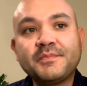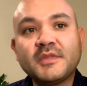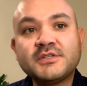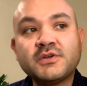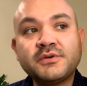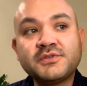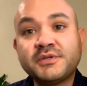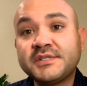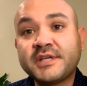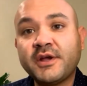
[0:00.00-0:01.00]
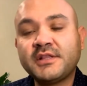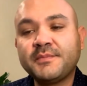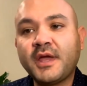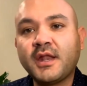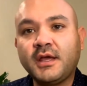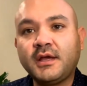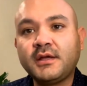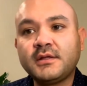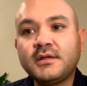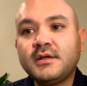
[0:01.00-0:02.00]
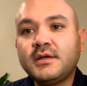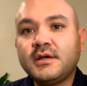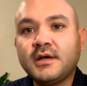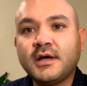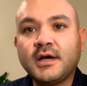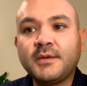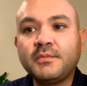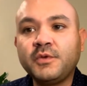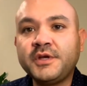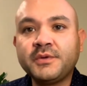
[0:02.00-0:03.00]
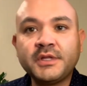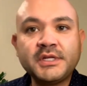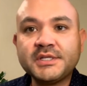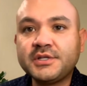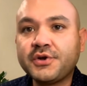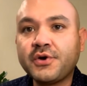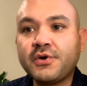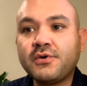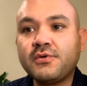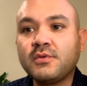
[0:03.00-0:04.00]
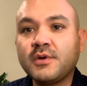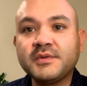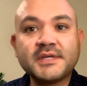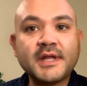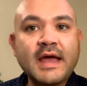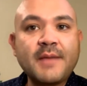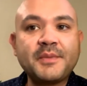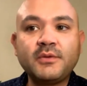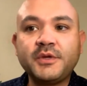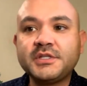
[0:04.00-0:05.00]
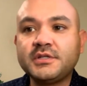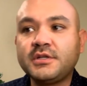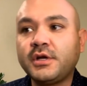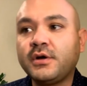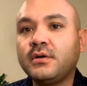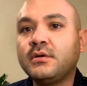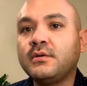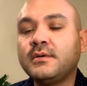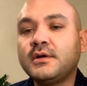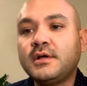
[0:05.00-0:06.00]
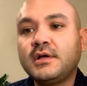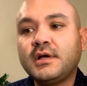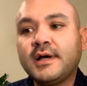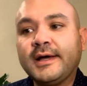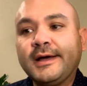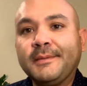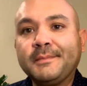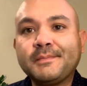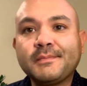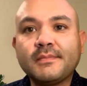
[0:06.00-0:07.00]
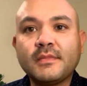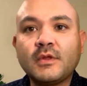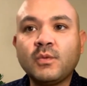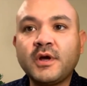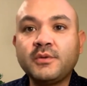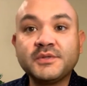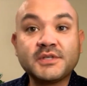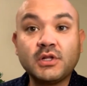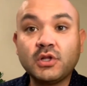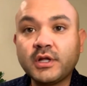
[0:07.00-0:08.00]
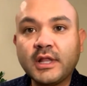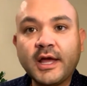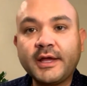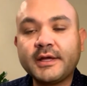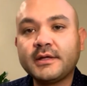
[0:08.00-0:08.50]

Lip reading: So it was really scary at the beginning. We really didn't know what was going to happen. We didn't know what it was going to look like.